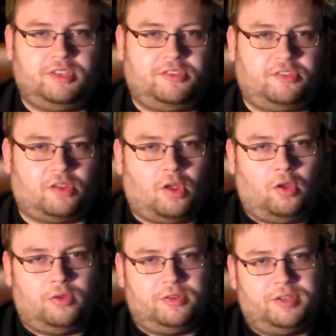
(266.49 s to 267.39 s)
this
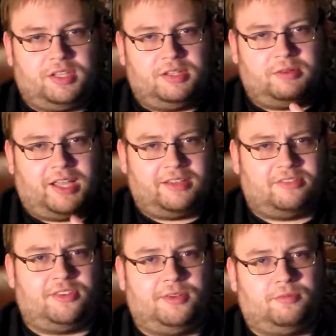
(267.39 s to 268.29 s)
only
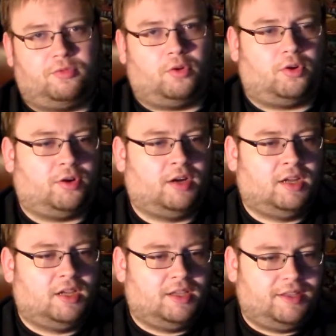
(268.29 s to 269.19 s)
lasted for
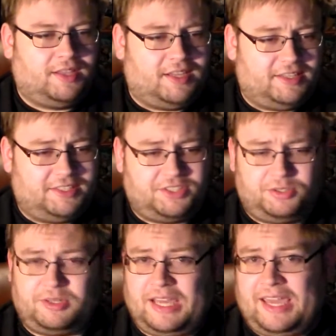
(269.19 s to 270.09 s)
an
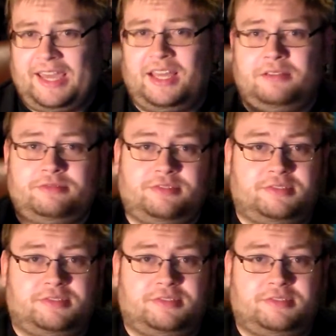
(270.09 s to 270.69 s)
issue and a half?